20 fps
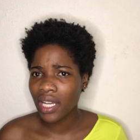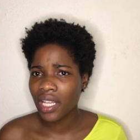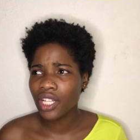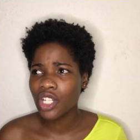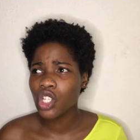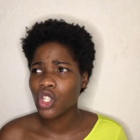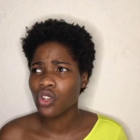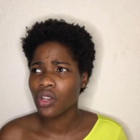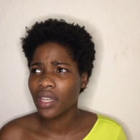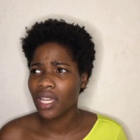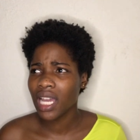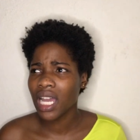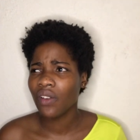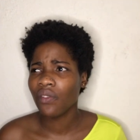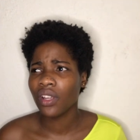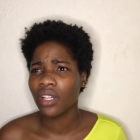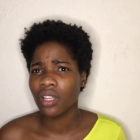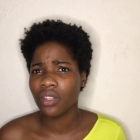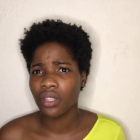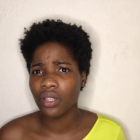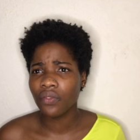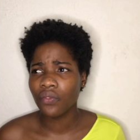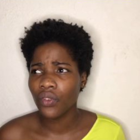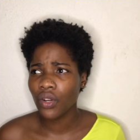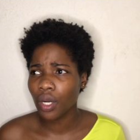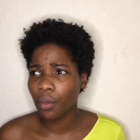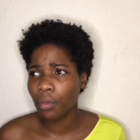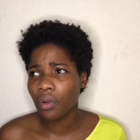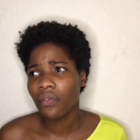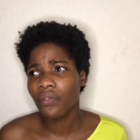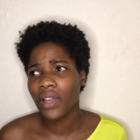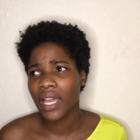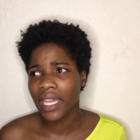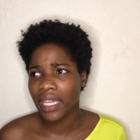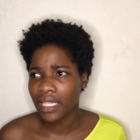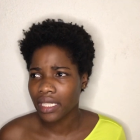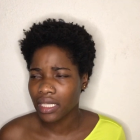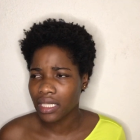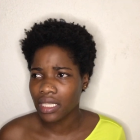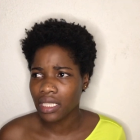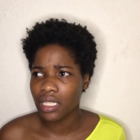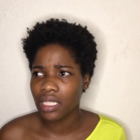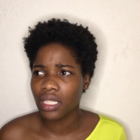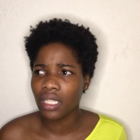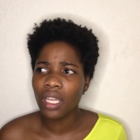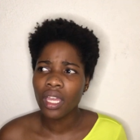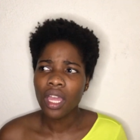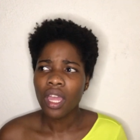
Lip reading: Ensure you have another form of ID,